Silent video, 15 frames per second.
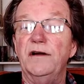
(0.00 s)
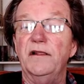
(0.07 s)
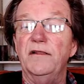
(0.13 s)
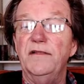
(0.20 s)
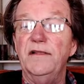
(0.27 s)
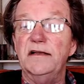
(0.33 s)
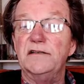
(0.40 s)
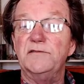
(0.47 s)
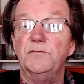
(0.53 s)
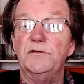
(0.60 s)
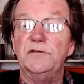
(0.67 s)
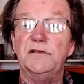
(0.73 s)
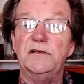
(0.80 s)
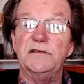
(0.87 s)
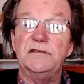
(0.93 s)
to this
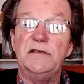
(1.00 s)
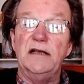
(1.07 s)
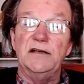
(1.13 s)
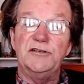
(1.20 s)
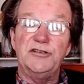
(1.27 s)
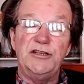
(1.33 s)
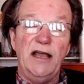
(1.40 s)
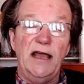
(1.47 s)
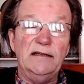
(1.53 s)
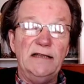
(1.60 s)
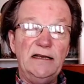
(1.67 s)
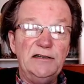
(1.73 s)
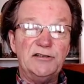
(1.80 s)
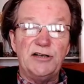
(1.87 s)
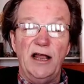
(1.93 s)
was this
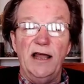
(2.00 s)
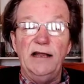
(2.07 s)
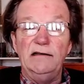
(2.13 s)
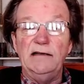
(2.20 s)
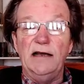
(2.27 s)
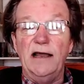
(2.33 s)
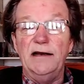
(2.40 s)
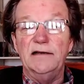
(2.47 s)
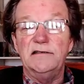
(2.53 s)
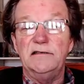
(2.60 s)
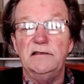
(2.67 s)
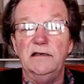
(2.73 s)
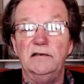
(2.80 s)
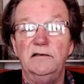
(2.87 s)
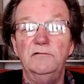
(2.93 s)
late Shang
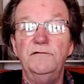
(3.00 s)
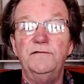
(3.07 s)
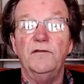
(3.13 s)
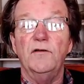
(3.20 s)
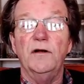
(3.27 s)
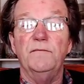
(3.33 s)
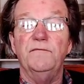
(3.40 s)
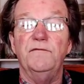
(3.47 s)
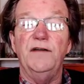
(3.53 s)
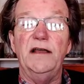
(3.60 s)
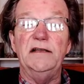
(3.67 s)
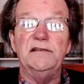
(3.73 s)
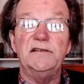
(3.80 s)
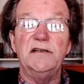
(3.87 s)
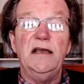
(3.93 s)
dynasty Goo form
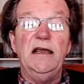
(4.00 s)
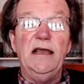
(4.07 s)
vase.